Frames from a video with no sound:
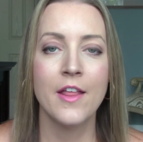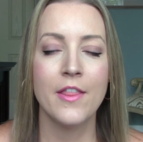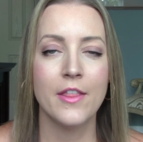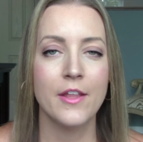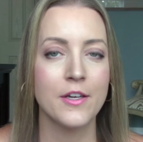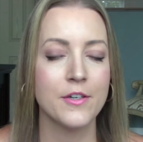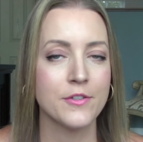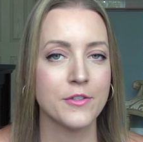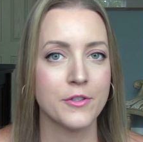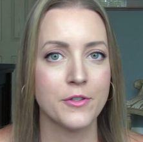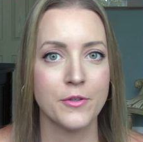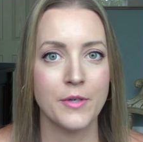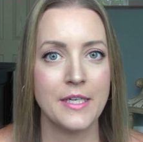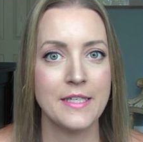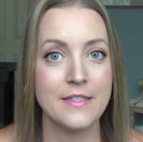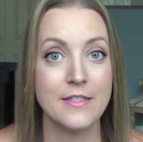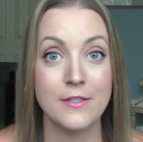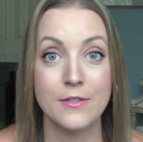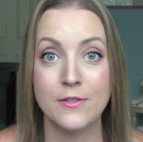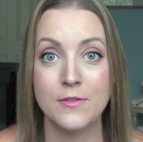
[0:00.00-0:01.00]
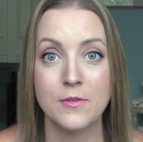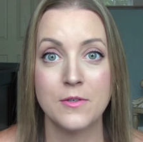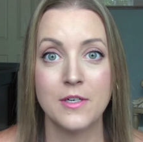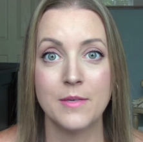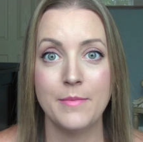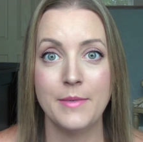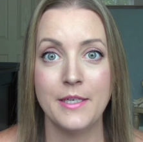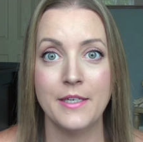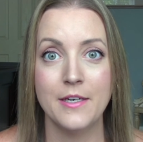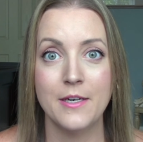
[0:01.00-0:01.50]
There's a crazy
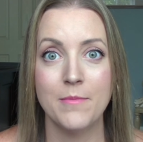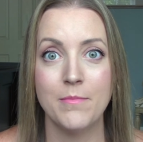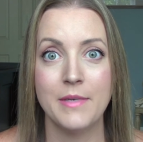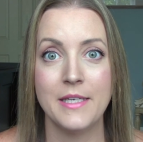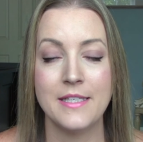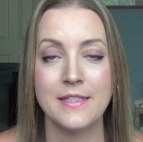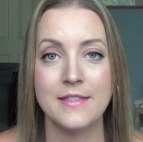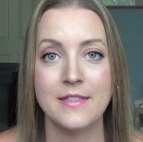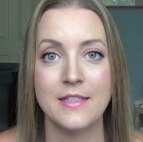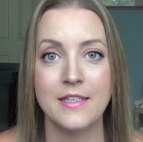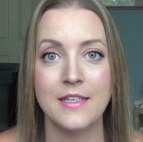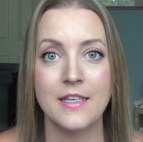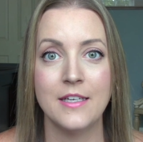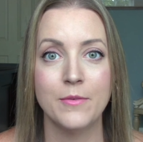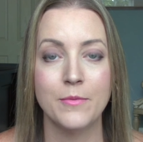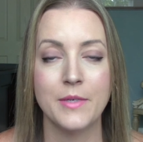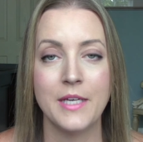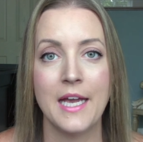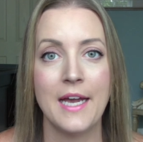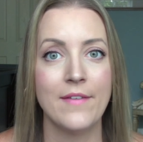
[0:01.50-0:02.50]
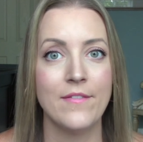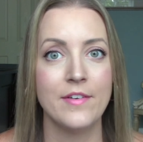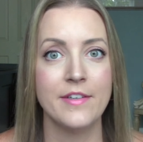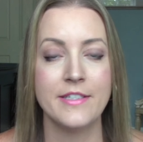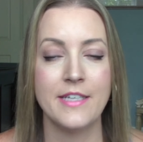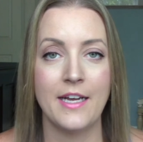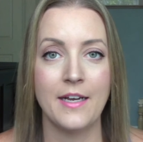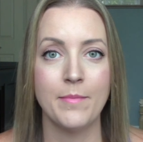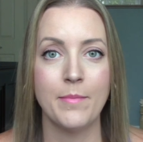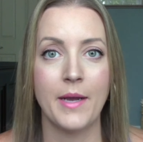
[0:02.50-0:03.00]
storm here in B C and we haven't
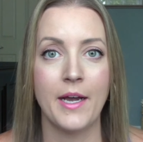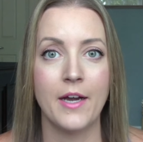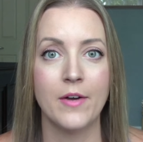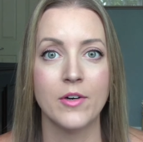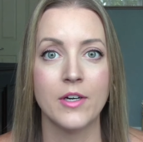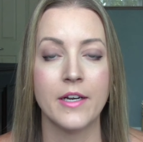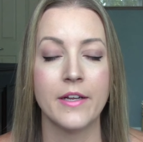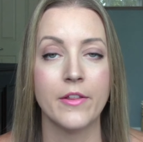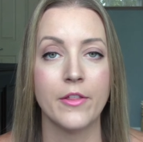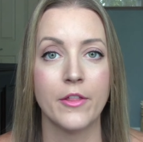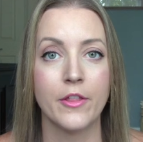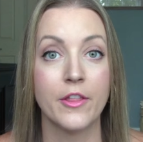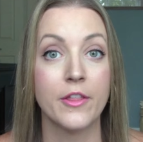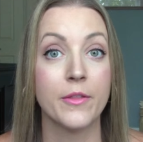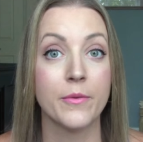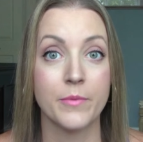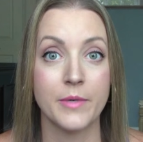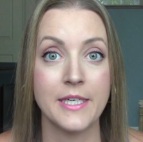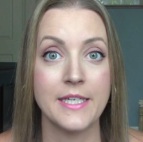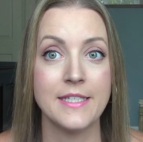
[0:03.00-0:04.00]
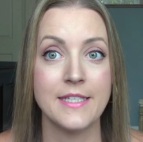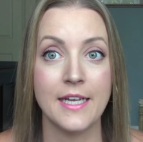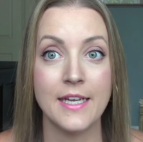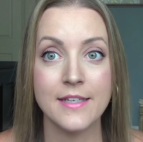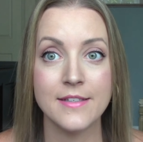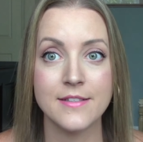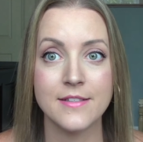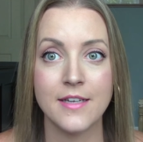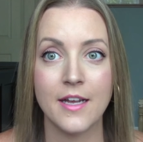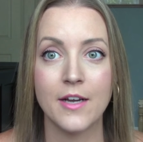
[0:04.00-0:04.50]
had power in three
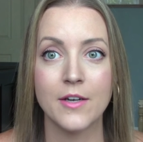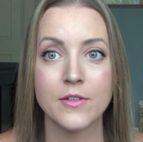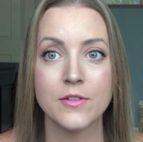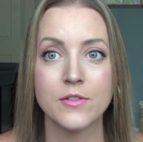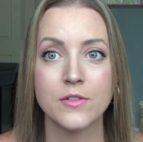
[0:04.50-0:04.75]
days now,